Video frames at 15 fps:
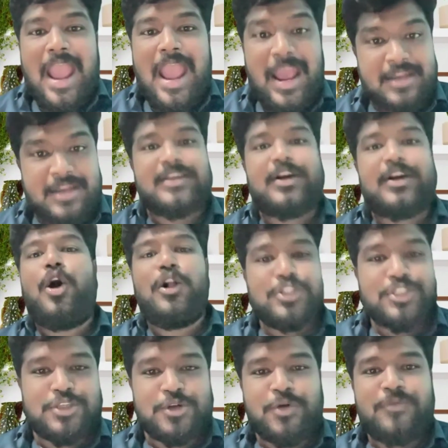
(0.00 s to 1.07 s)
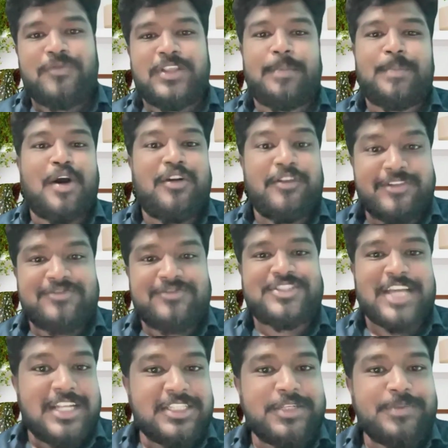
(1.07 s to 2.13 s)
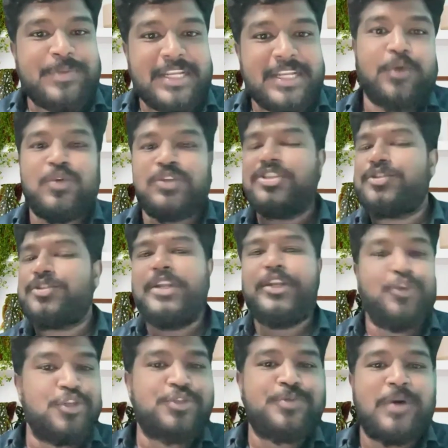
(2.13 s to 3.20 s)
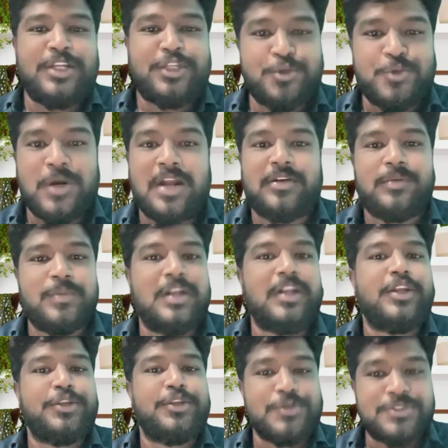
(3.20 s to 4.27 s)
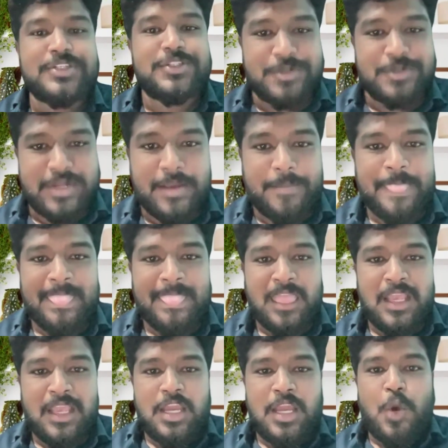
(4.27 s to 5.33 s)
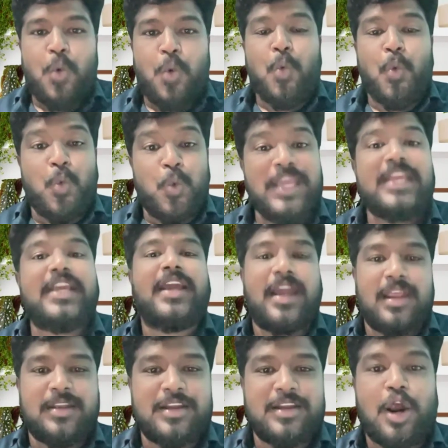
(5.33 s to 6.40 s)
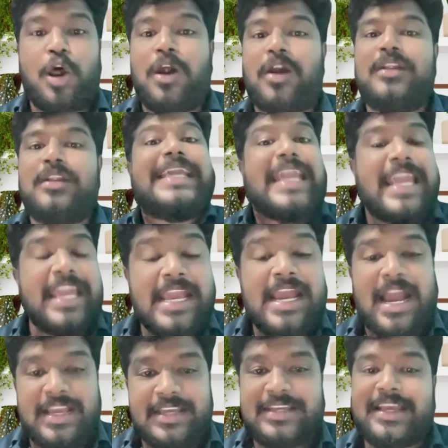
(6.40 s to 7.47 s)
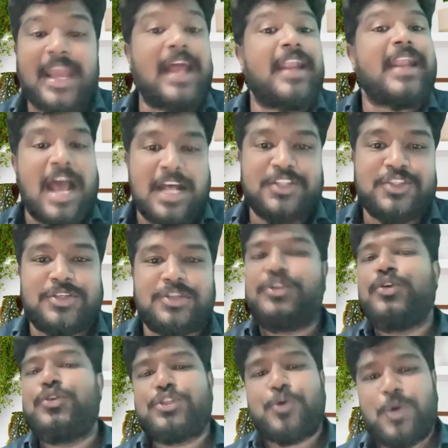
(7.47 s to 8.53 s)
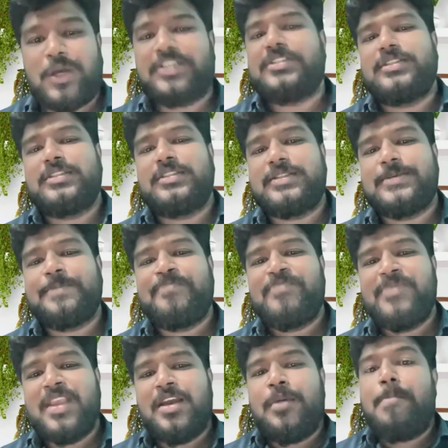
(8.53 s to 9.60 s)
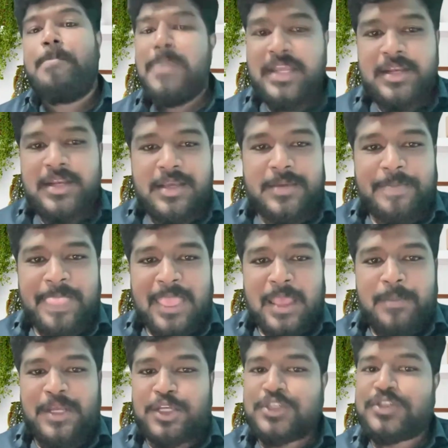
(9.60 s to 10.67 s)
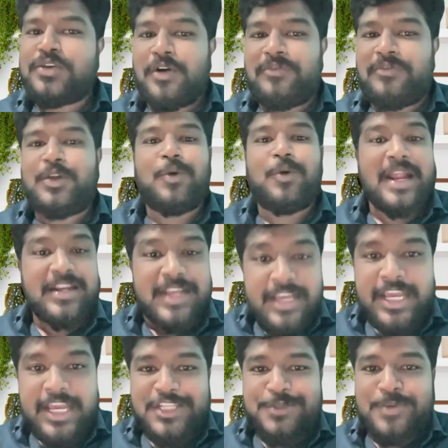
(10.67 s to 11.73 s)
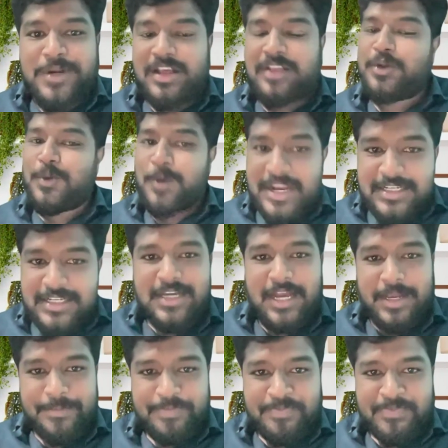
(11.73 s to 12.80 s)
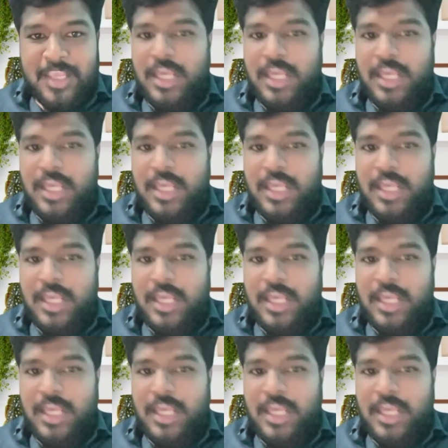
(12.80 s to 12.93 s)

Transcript: And also with the power of ChatGPT, which is being used by 200 million users today, we can, or the AI can answer those questions. Meaning, because of the right engagement at the right time,